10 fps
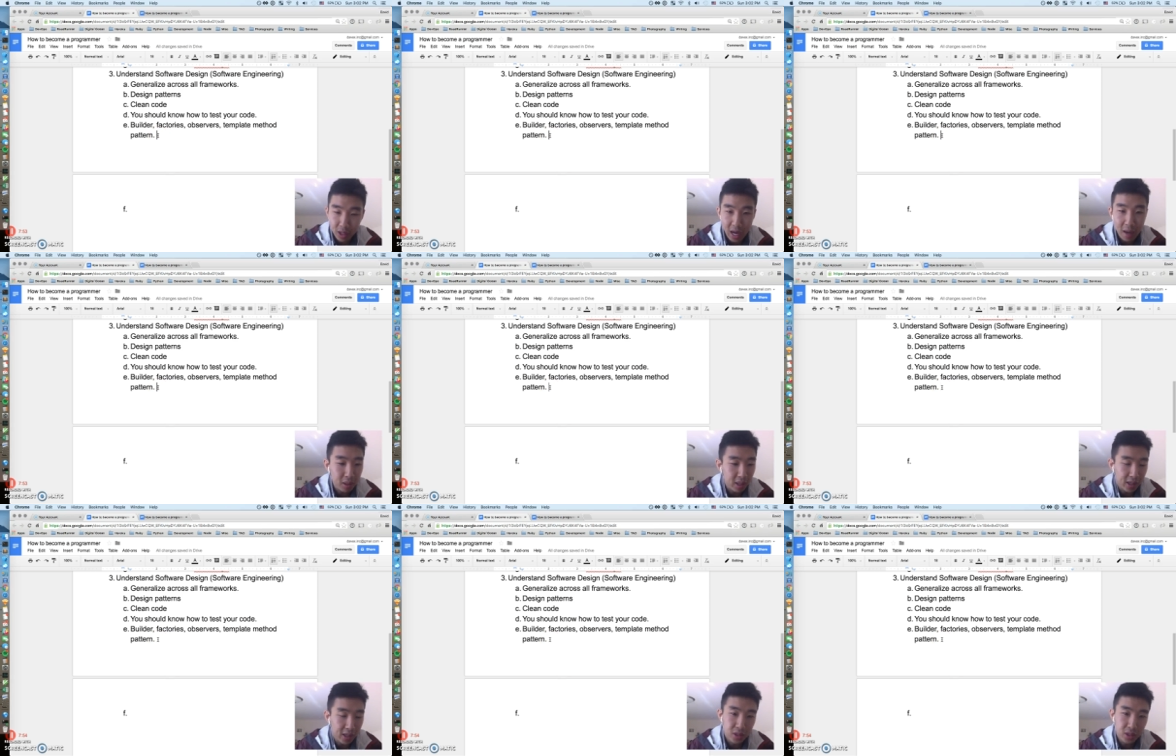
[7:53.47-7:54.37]
The
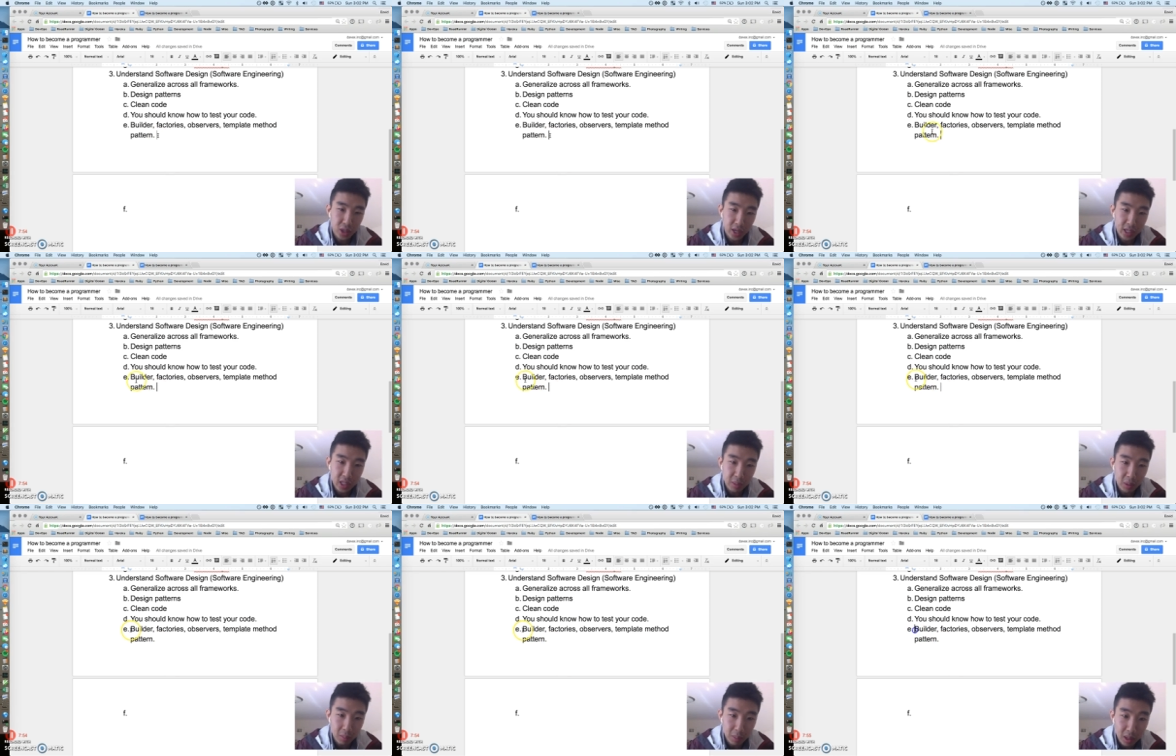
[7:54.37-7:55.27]
applications change,
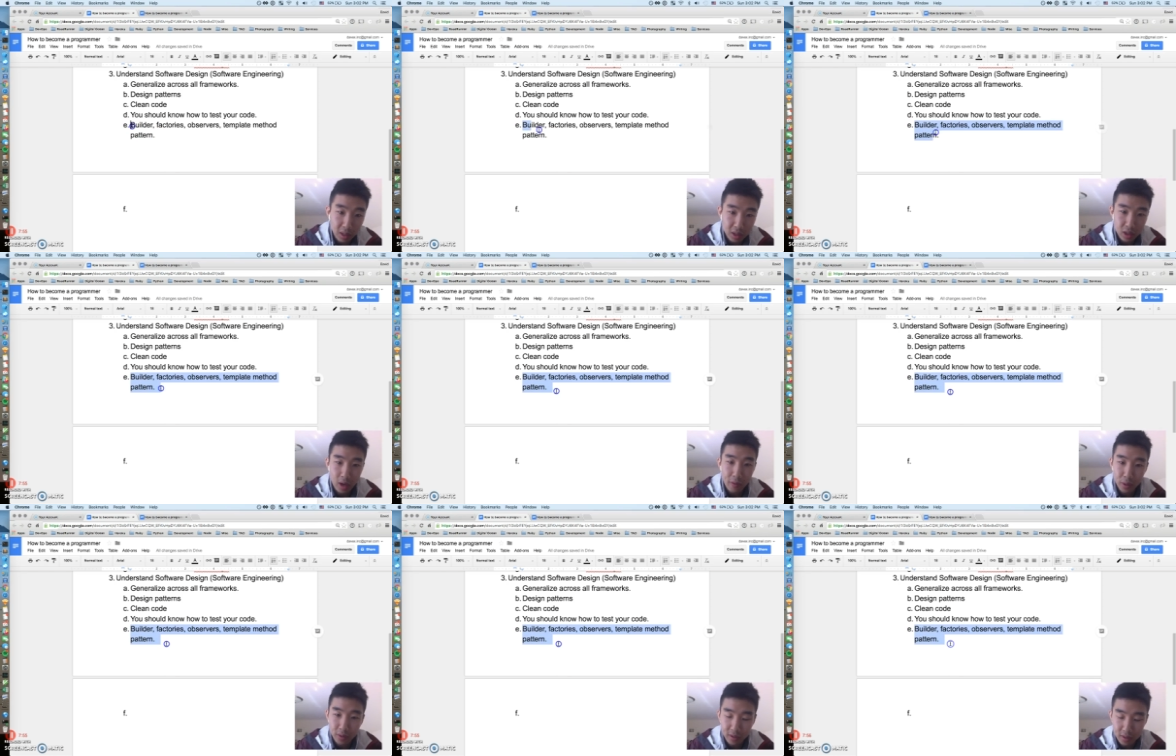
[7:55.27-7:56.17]
but the pure
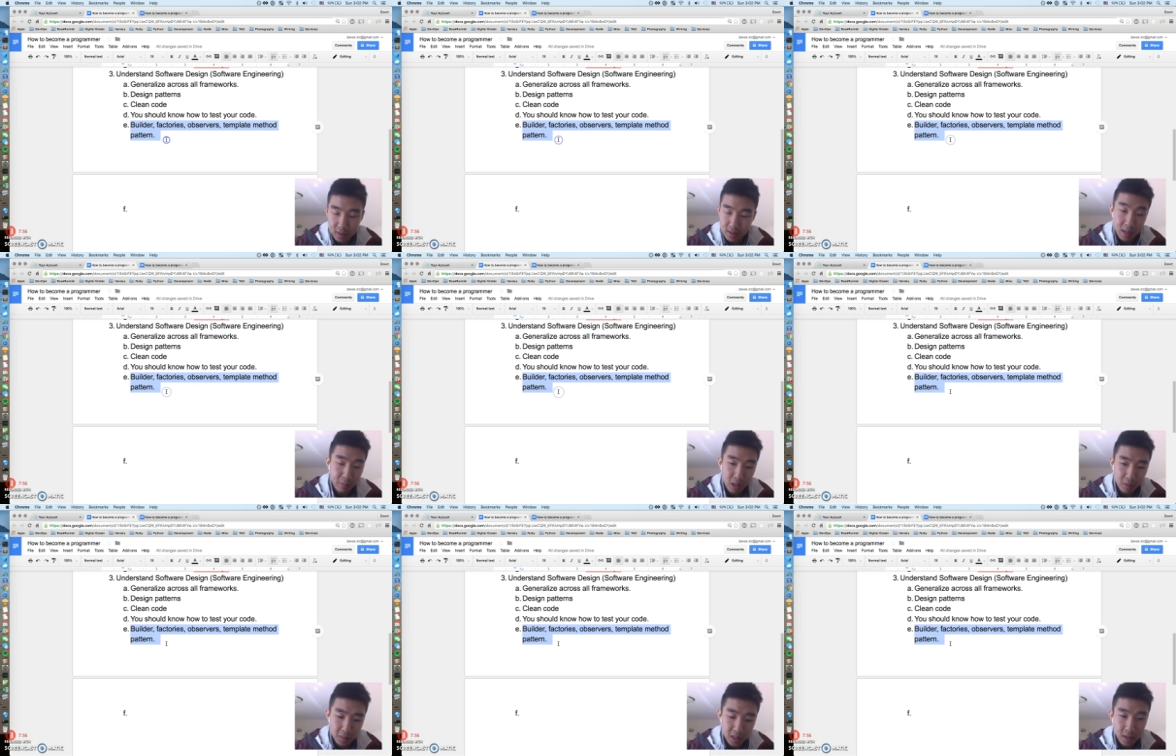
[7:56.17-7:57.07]
software de design
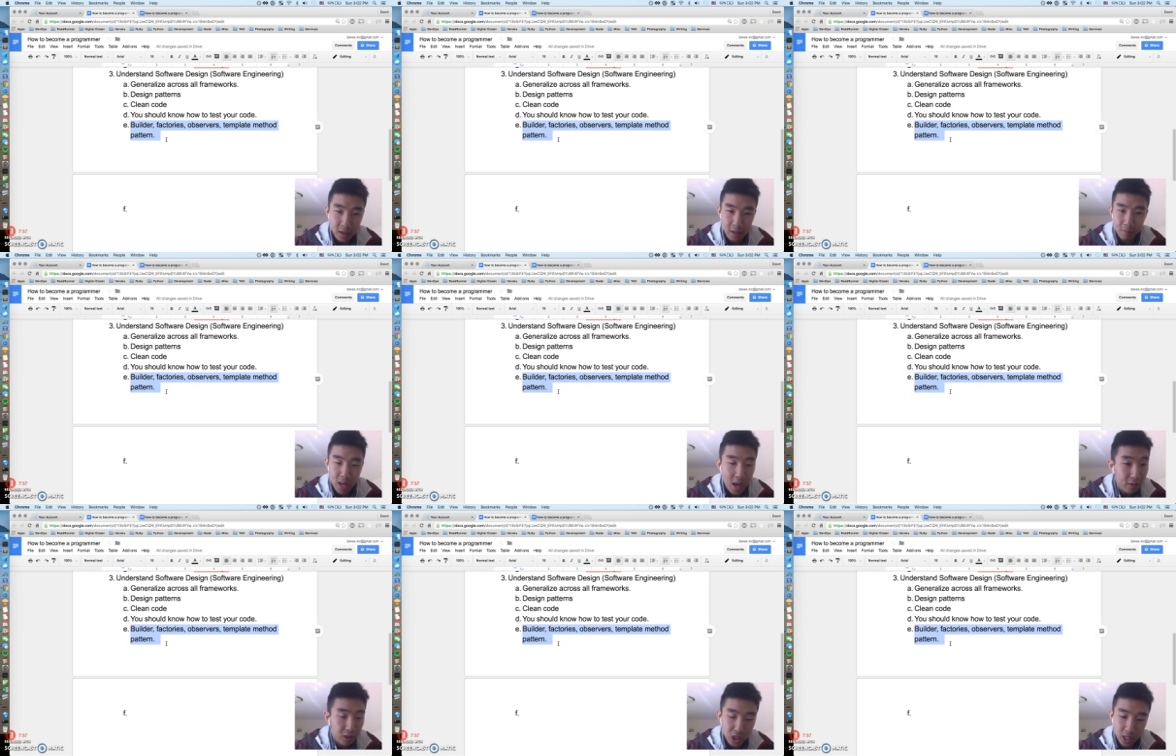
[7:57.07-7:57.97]
problems
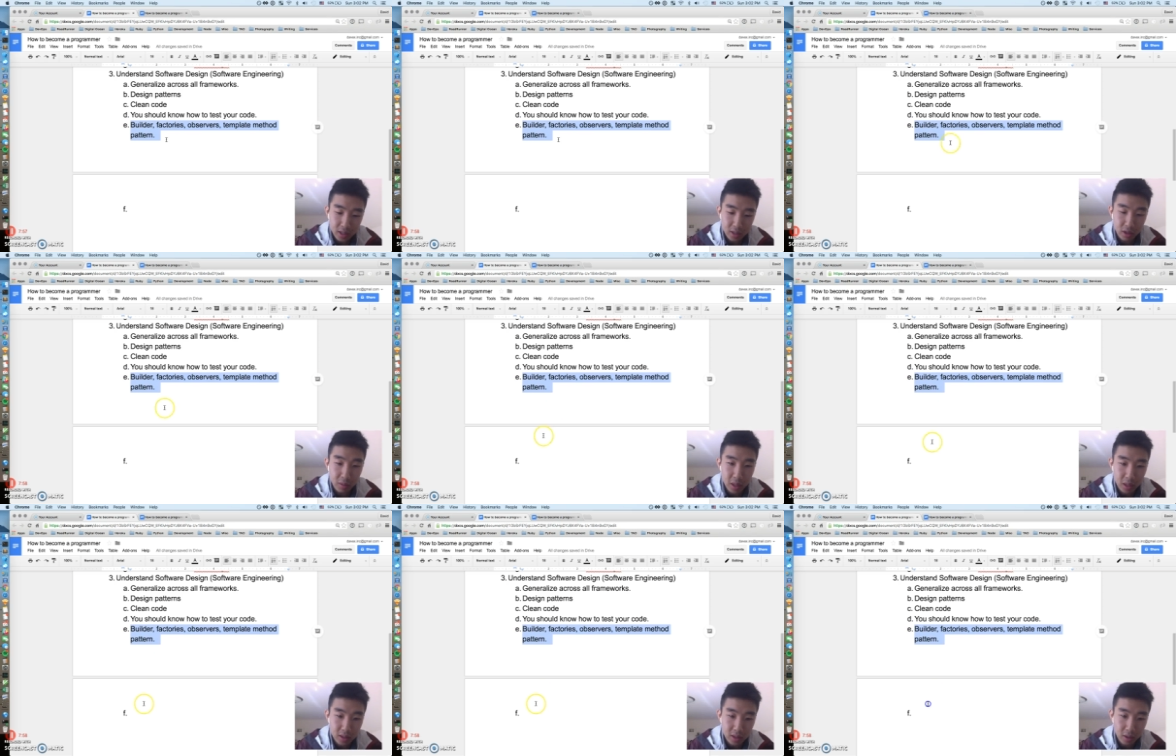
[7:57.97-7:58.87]
haven't changed too
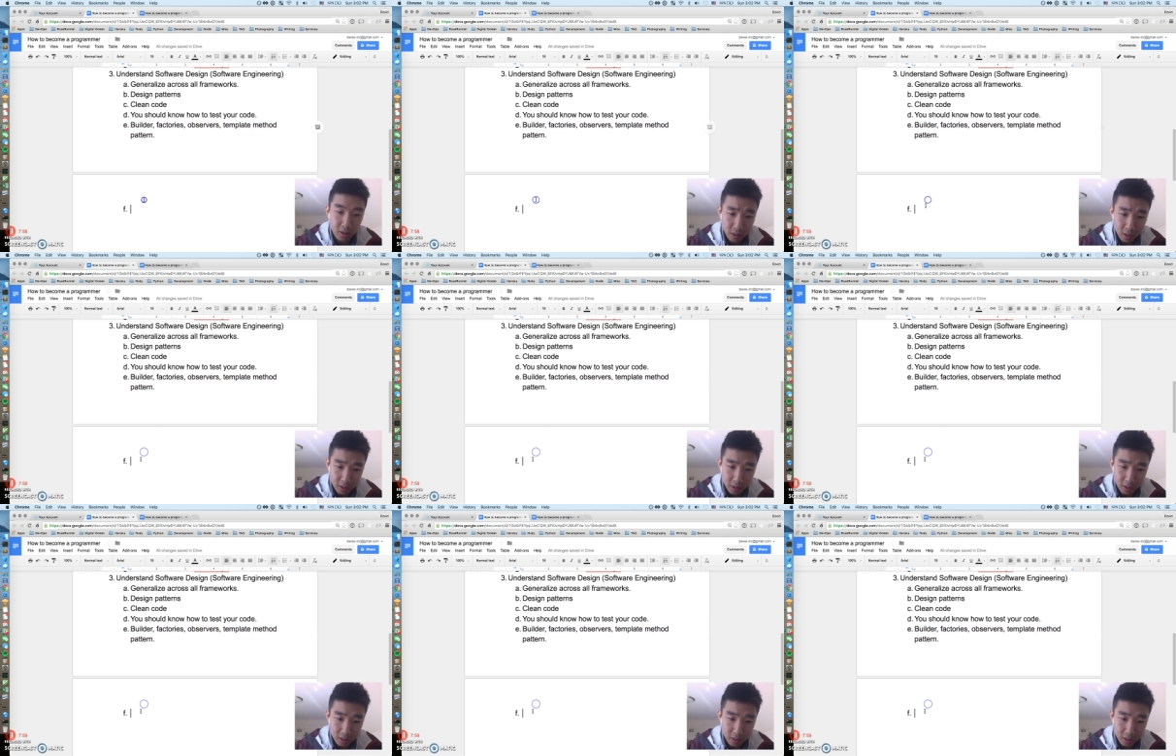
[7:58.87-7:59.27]
much. So